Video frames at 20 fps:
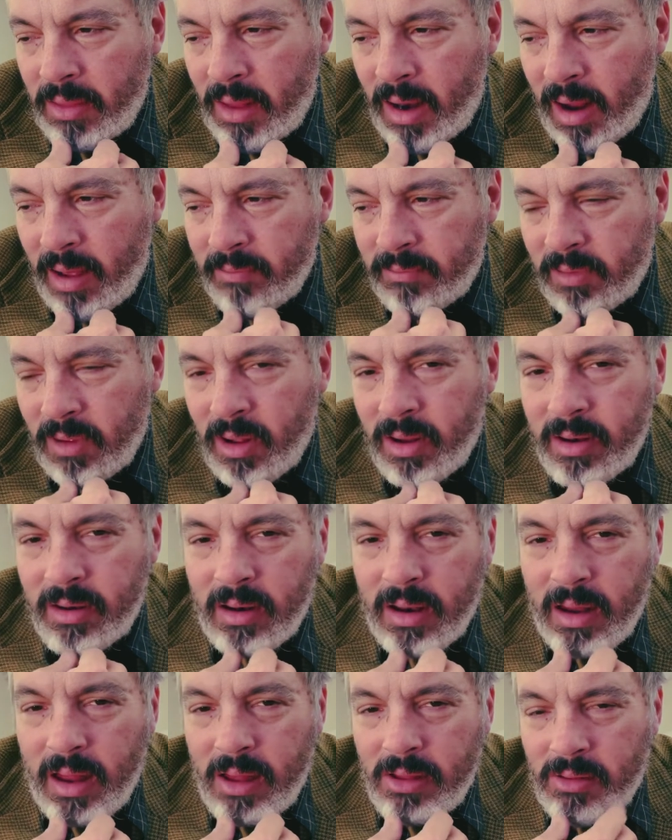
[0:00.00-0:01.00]
than I've
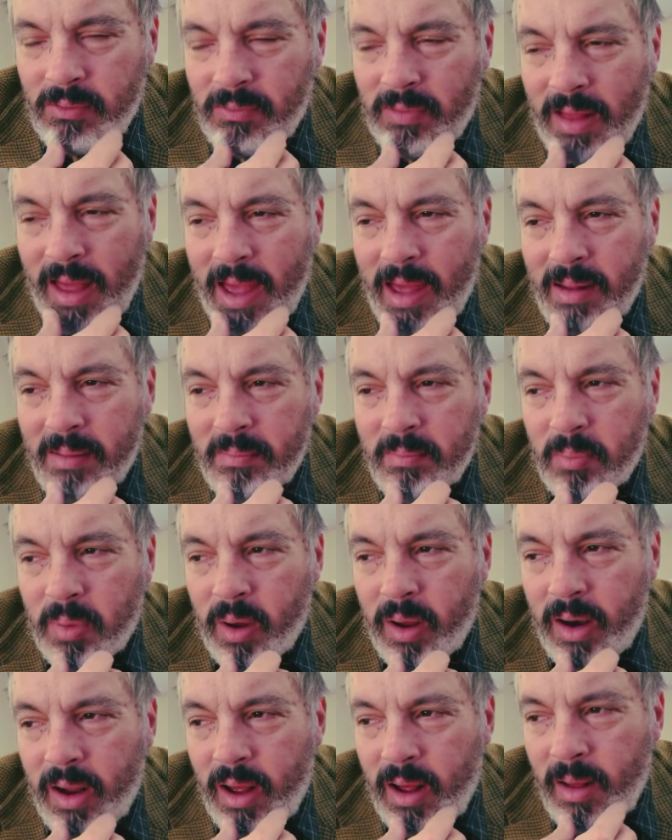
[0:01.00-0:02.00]
done as of late, but,